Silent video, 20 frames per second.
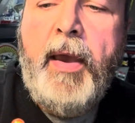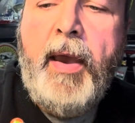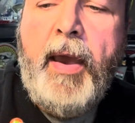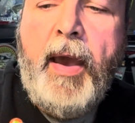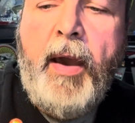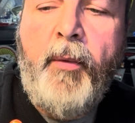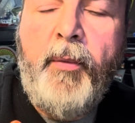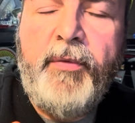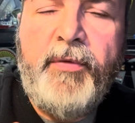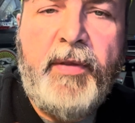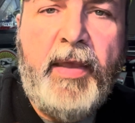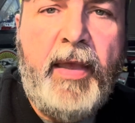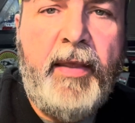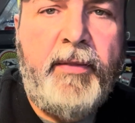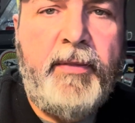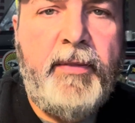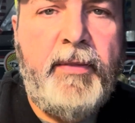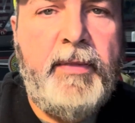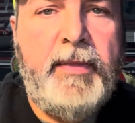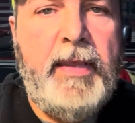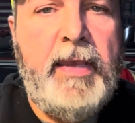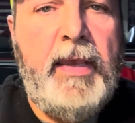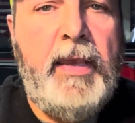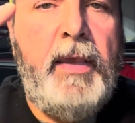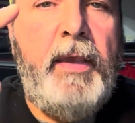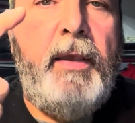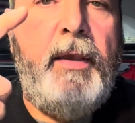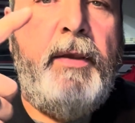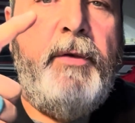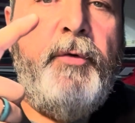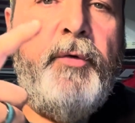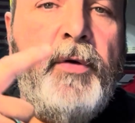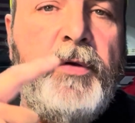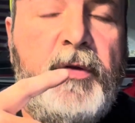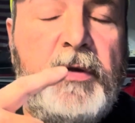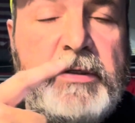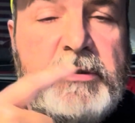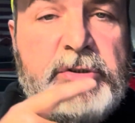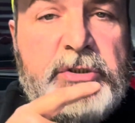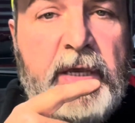I was at the
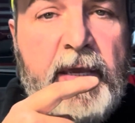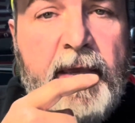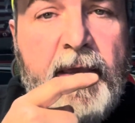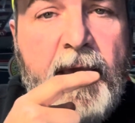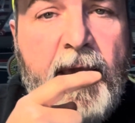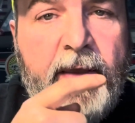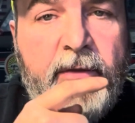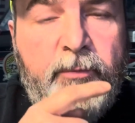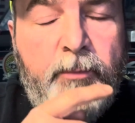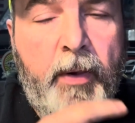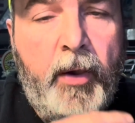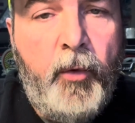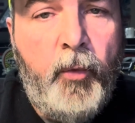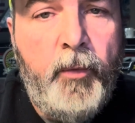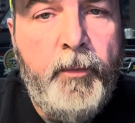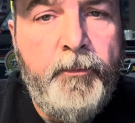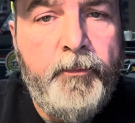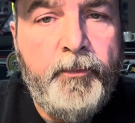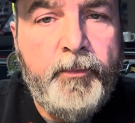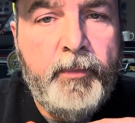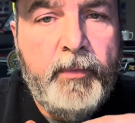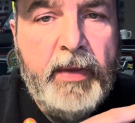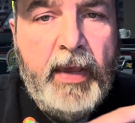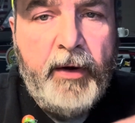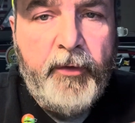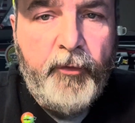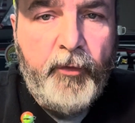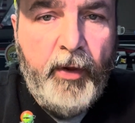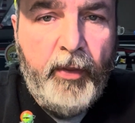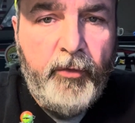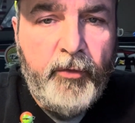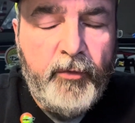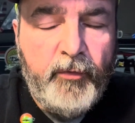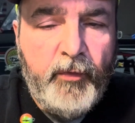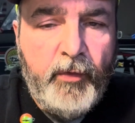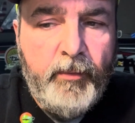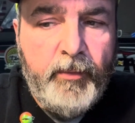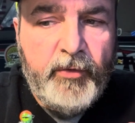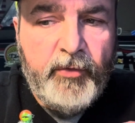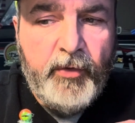Grizzly Jig Expo down in
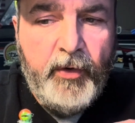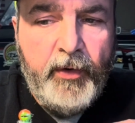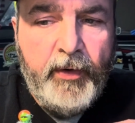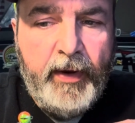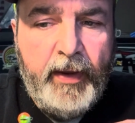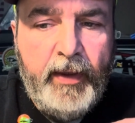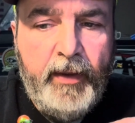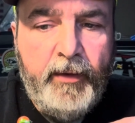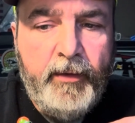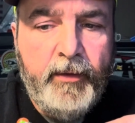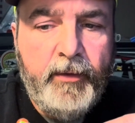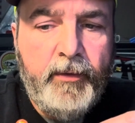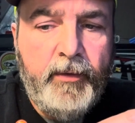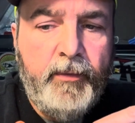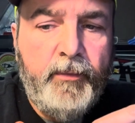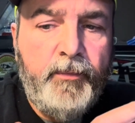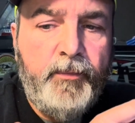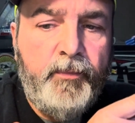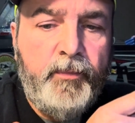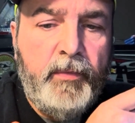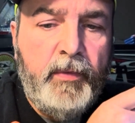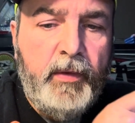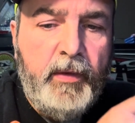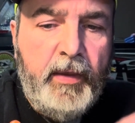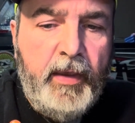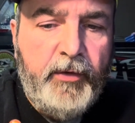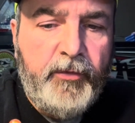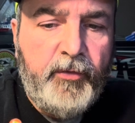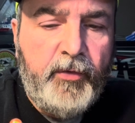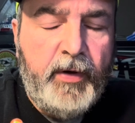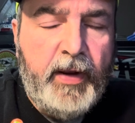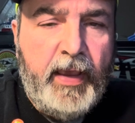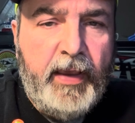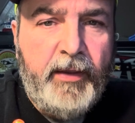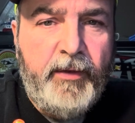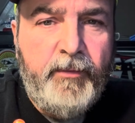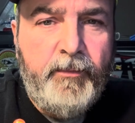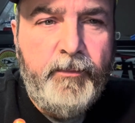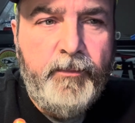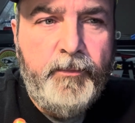Crothersville, Missouri
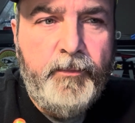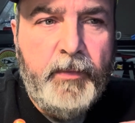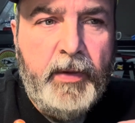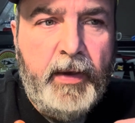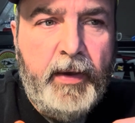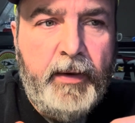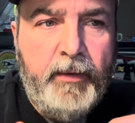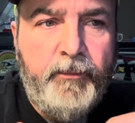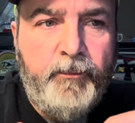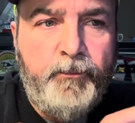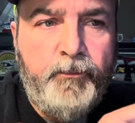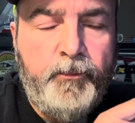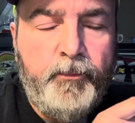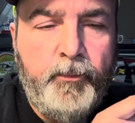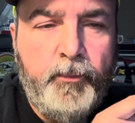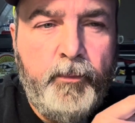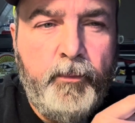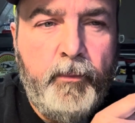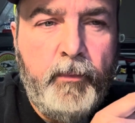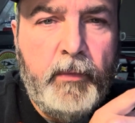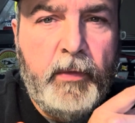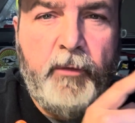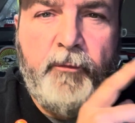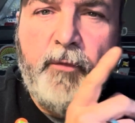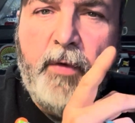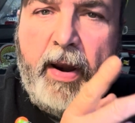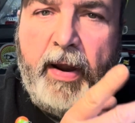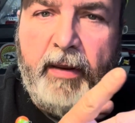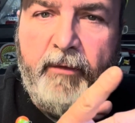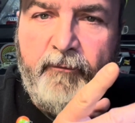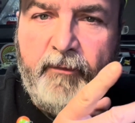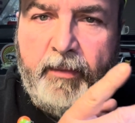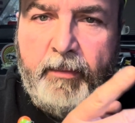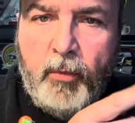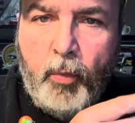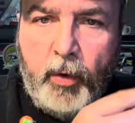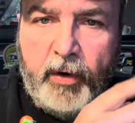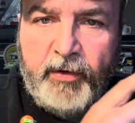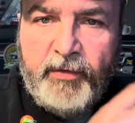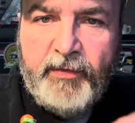yesterday, Friday,
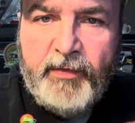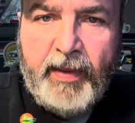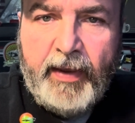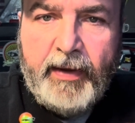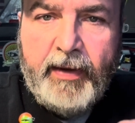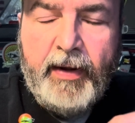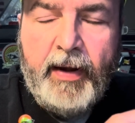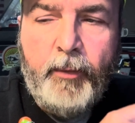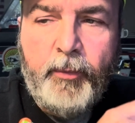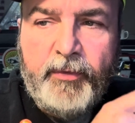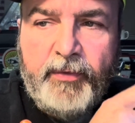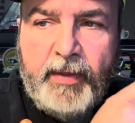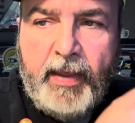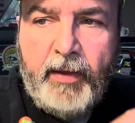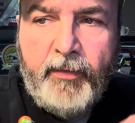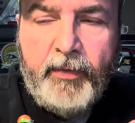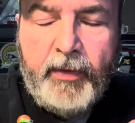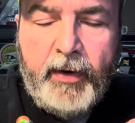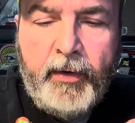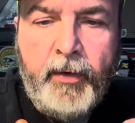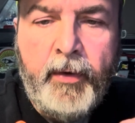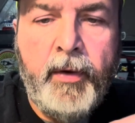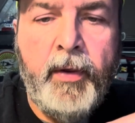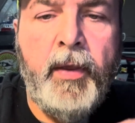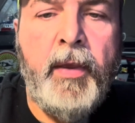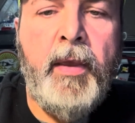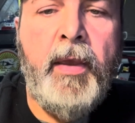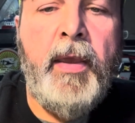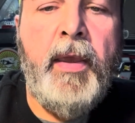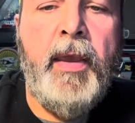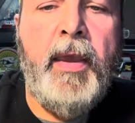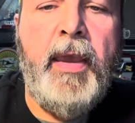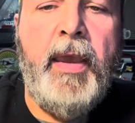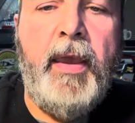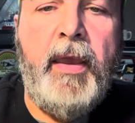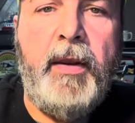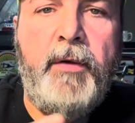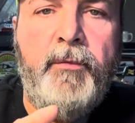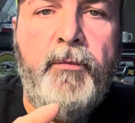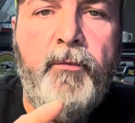February 2nd. I was down there
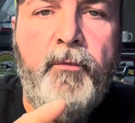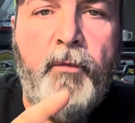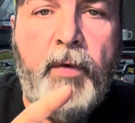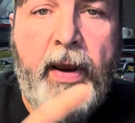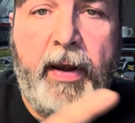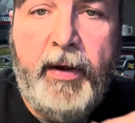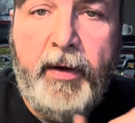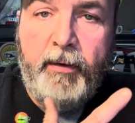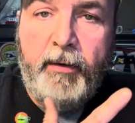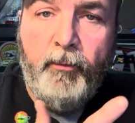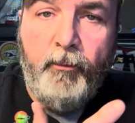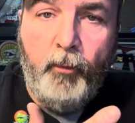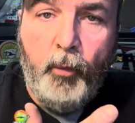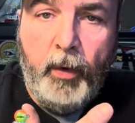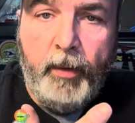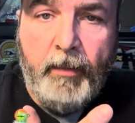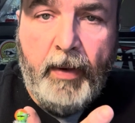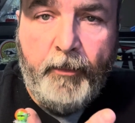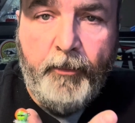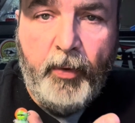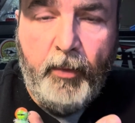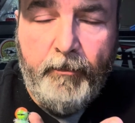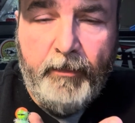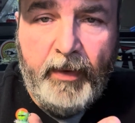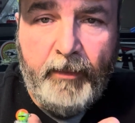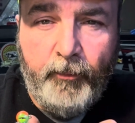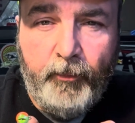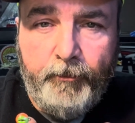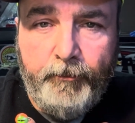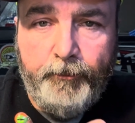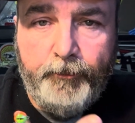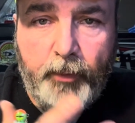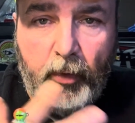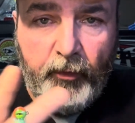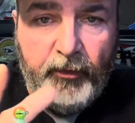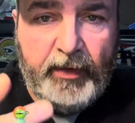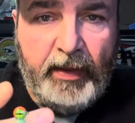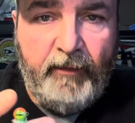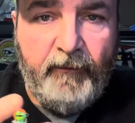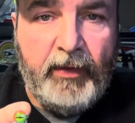and ran one of my
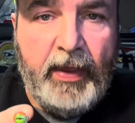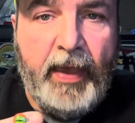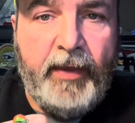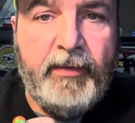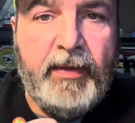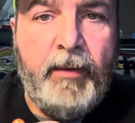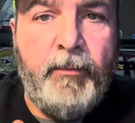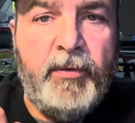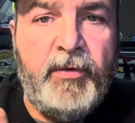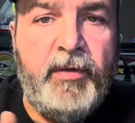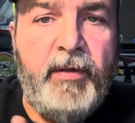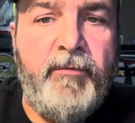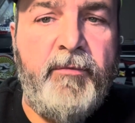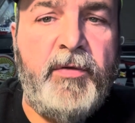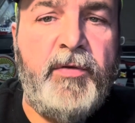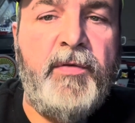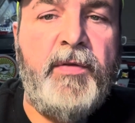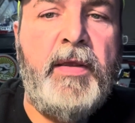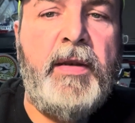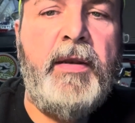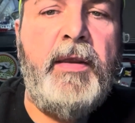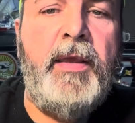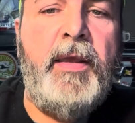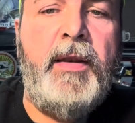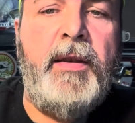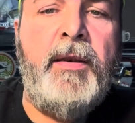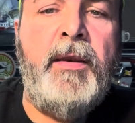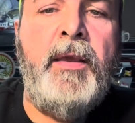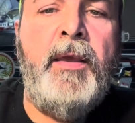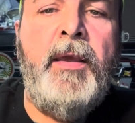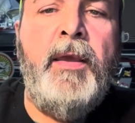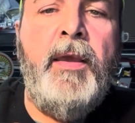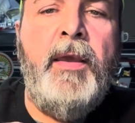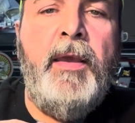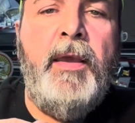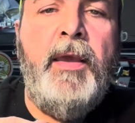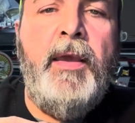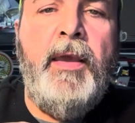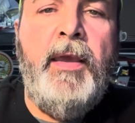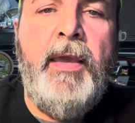pro staff guys, Amos Livingston, and
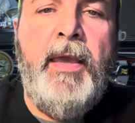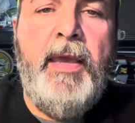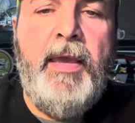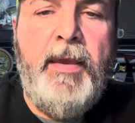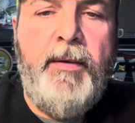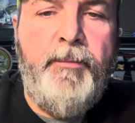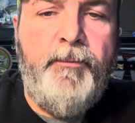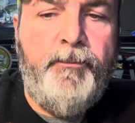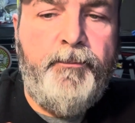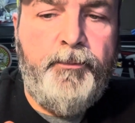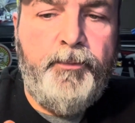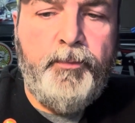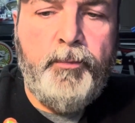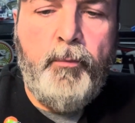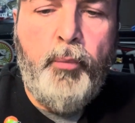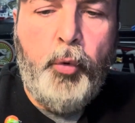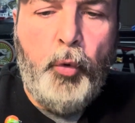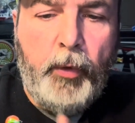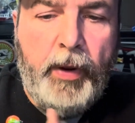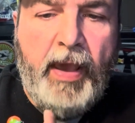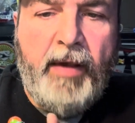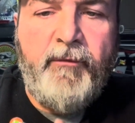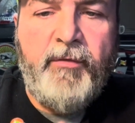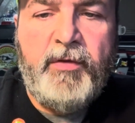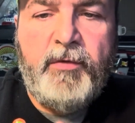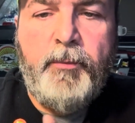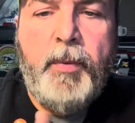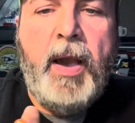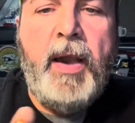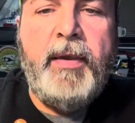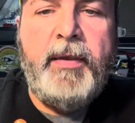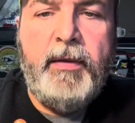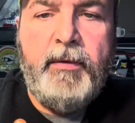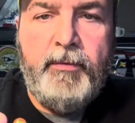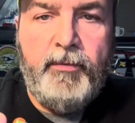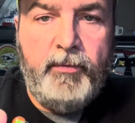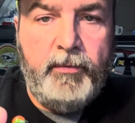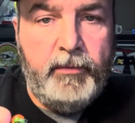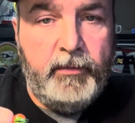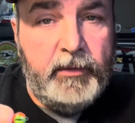he pulled out of his pocket
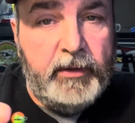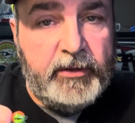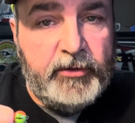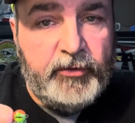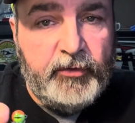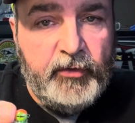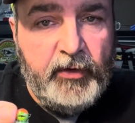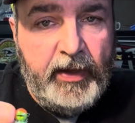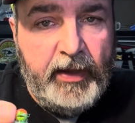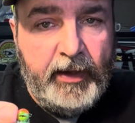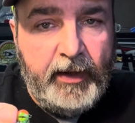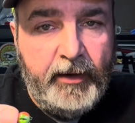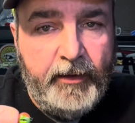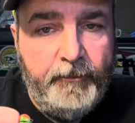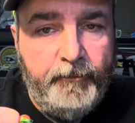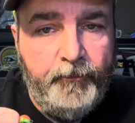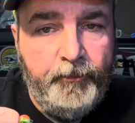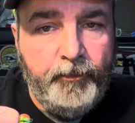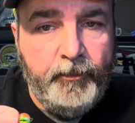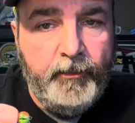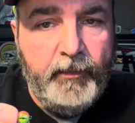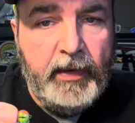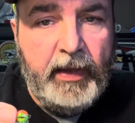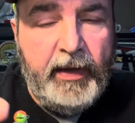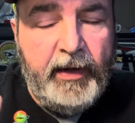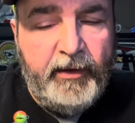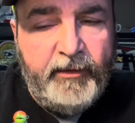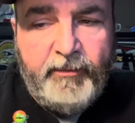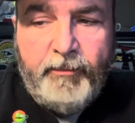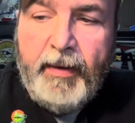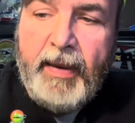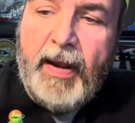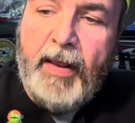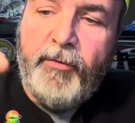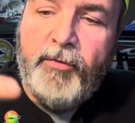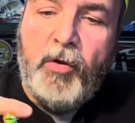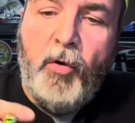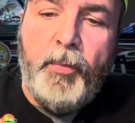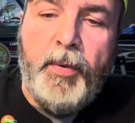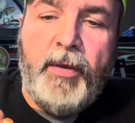this jig. And he said, man, I
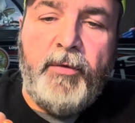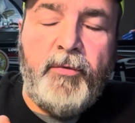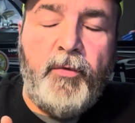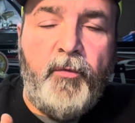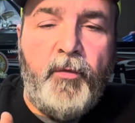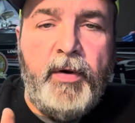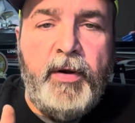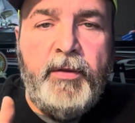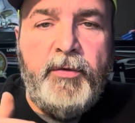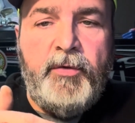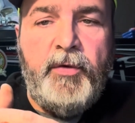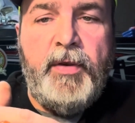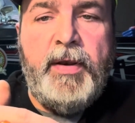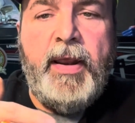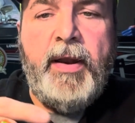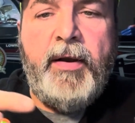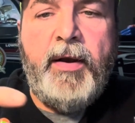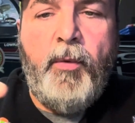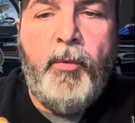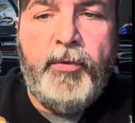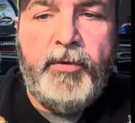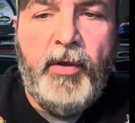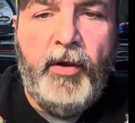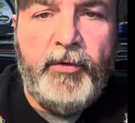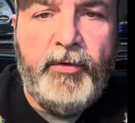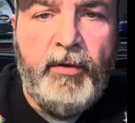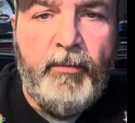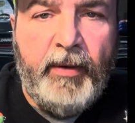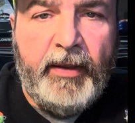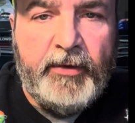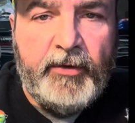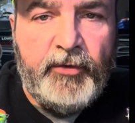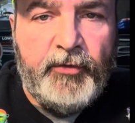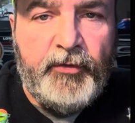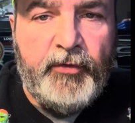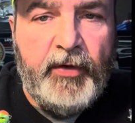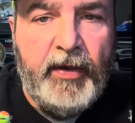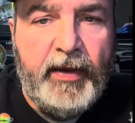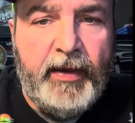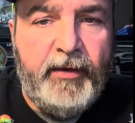was hoping I was going to run into you down there. I want to talk to you about this
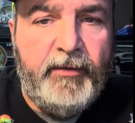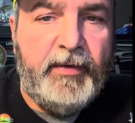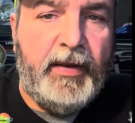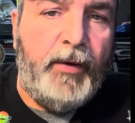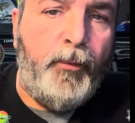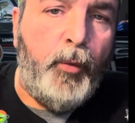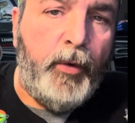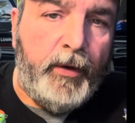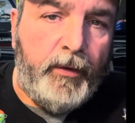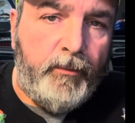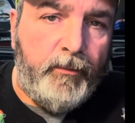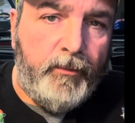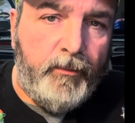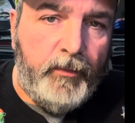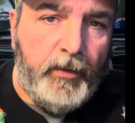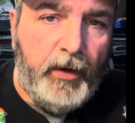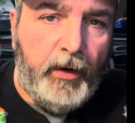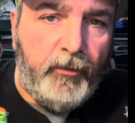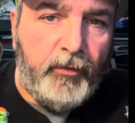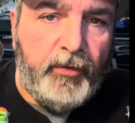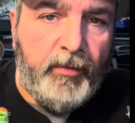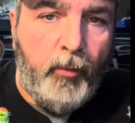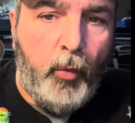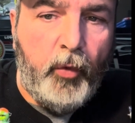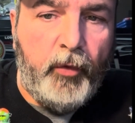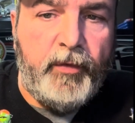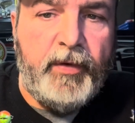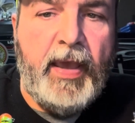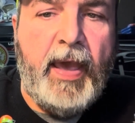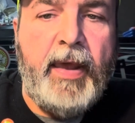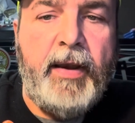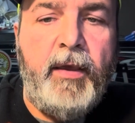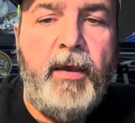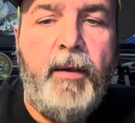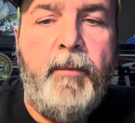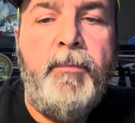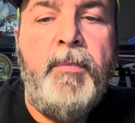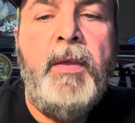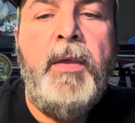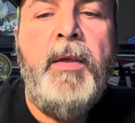jig. He said, I want, some more tied up.